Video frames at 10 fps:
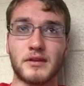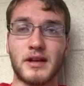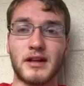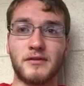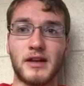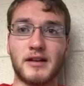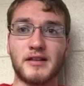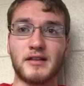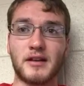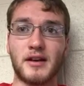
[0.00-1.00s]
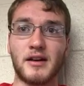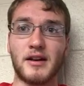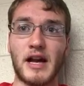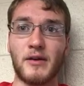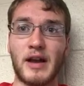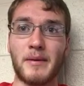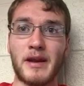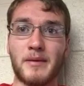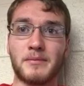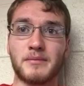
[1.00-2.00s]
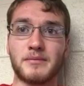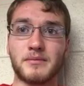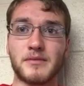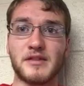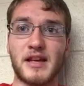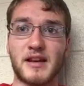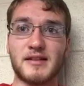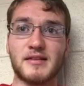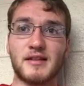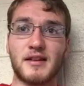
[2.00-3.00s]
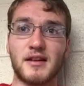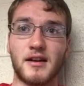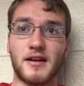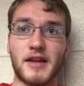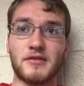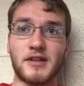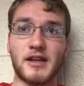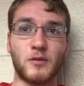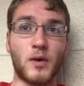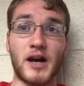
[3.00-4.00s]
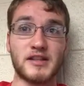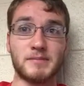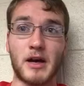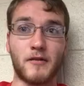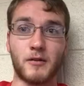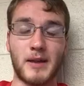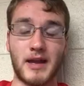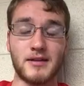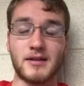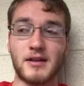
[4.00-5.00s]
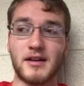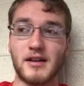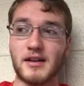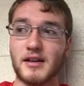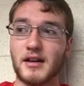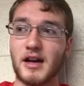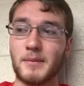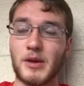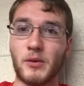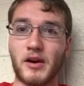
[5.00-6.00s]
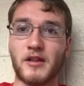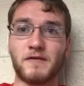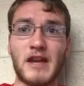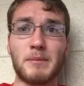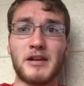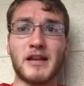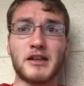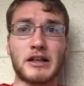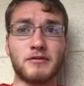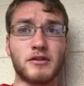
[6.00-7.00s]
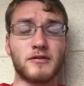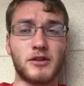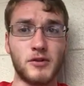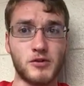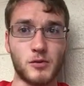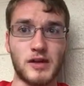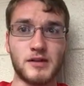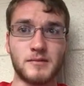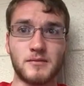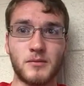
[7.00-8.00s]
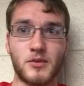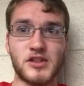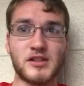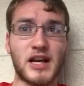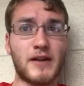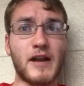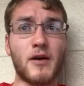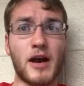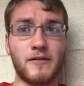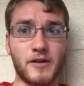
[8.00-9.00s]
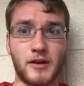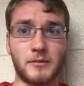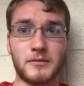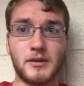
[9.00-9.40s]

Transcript: of like how Eminem said it, that great and wise and powerful man. He wanted the fame, but not the cover of Newsweek, which is kind of how I feel.